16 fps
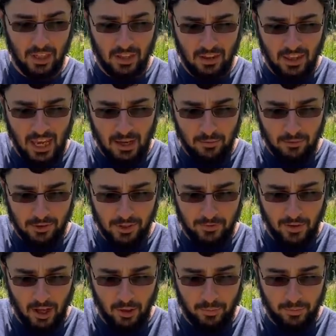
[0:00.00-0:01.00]
they will
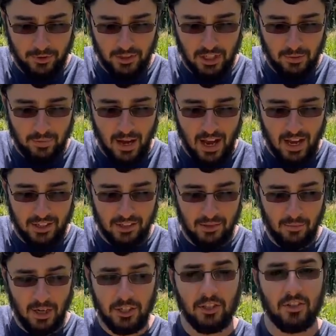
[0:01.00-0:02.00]
develop seed pods in
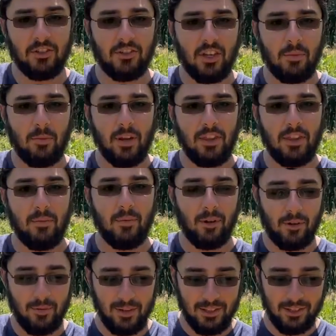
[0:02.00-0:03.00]
much the same way that
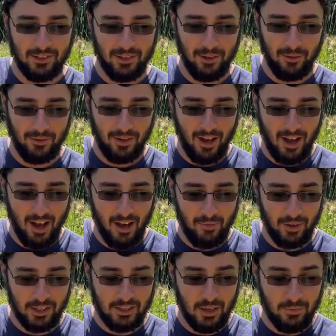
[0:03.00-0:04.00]
milkweeds do.
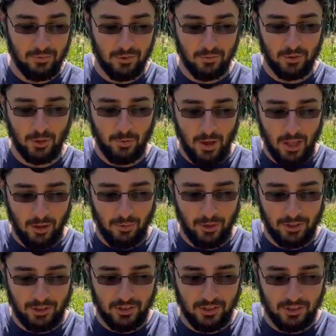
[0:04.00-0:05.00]
Except with
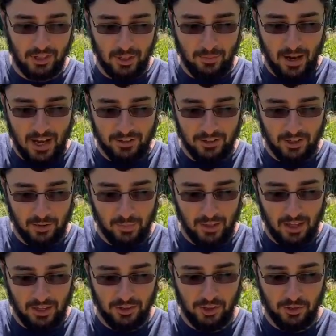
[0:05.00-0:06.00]
swallowworts, the seed pods are going to be a
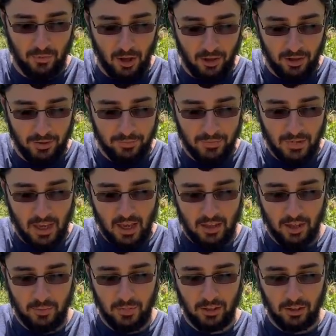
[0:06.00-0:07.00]
lot smaller,
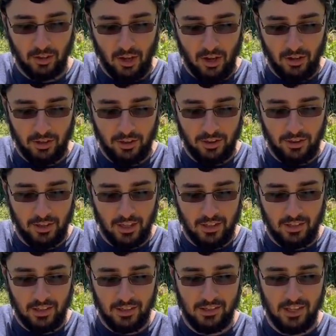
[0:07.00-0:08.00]
they're going to be long,
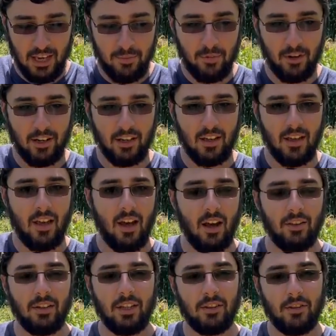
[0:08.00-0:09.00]
thin, and tapering,
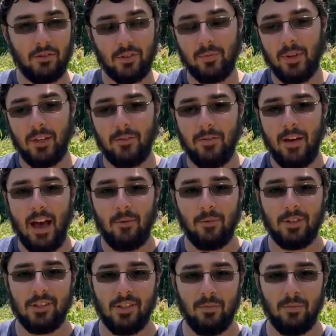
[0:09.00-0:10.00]
unlike those big fat
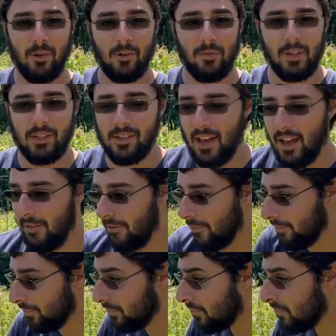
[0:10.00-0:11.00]
ones that milkweeds have.
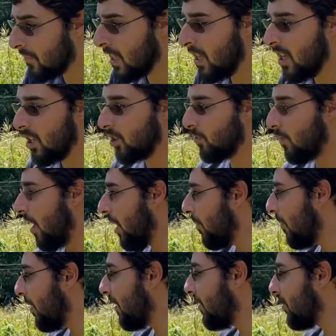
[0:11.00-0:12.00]

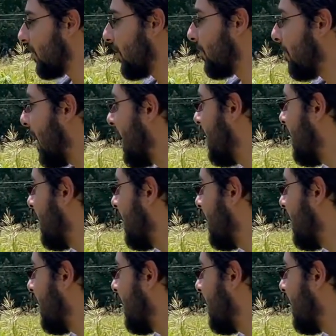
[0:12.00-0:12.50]
Swallowwort is a threat